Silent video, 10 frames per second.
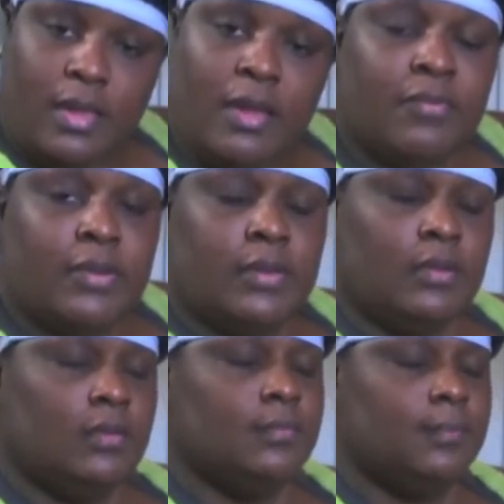
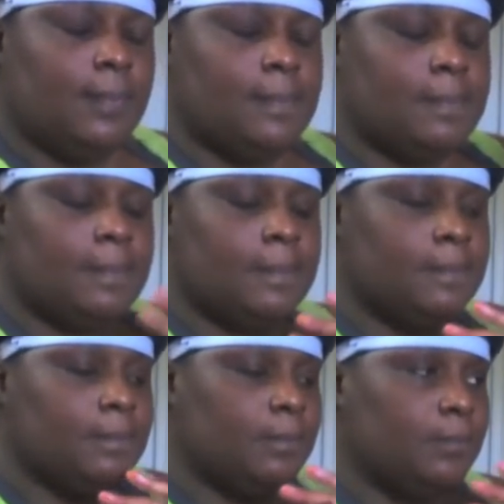Every
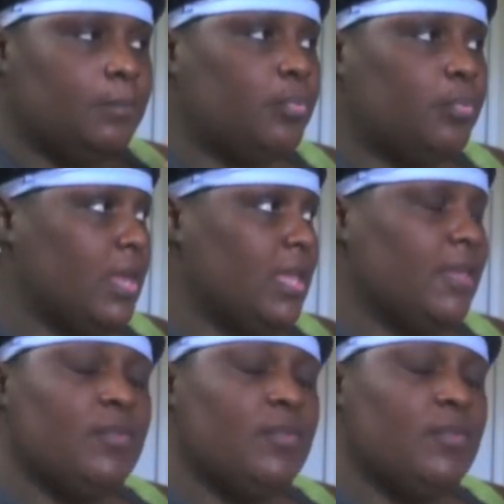braid,